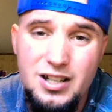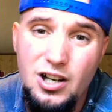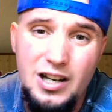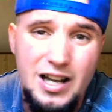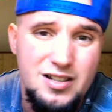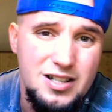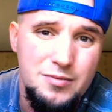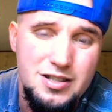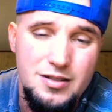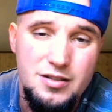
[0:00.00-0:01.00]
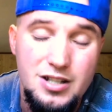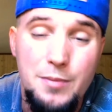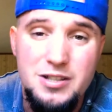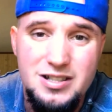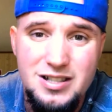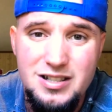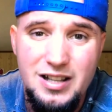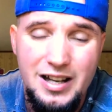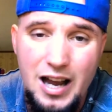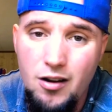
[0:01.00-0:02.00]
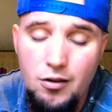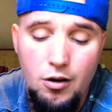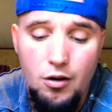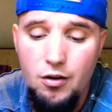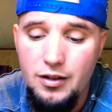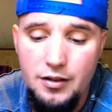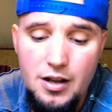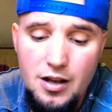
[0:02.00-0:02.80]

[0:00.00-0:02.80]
Cutting out substances like alcohol and